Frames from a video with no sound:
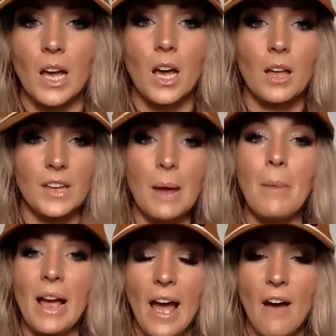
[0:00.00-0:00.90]
that I
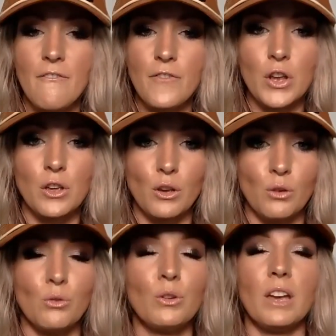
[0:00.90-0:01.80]
might have for
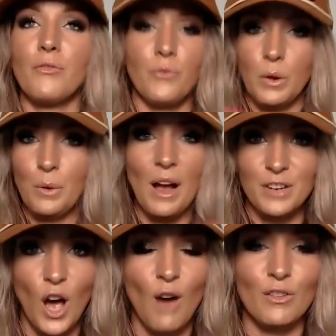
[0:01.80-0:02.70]
you, if we were
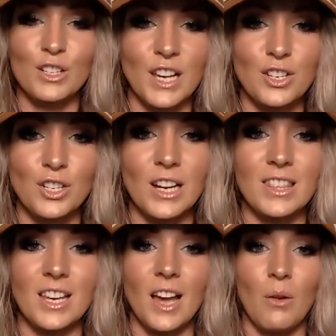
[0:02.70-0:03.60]
having a conversation, I
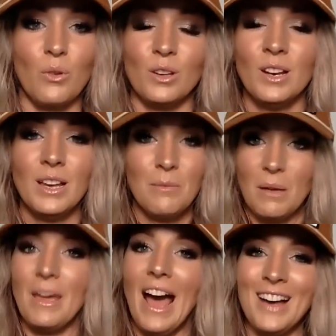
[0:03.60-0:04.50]
think I will
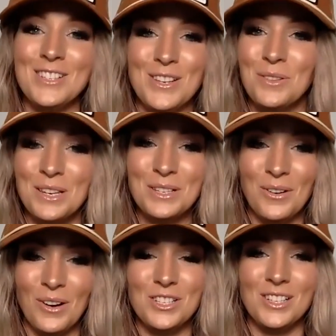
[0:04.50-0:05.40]
maybe ask you these
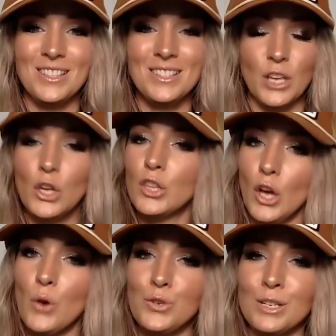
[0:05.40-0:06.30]
questions. The
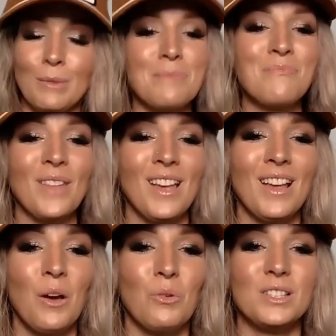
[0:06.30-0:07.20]
coach in me
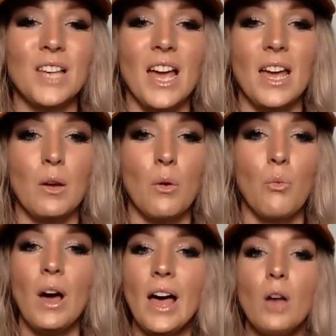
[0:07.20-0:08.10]
would say,
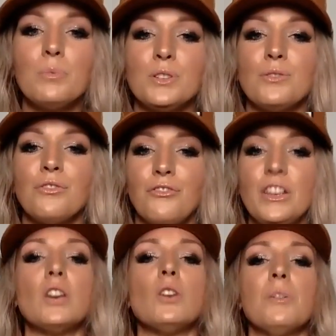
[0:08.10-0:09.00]
"What helps you
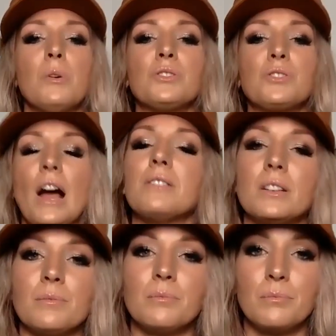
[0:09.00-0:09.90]
feel the most grounded?"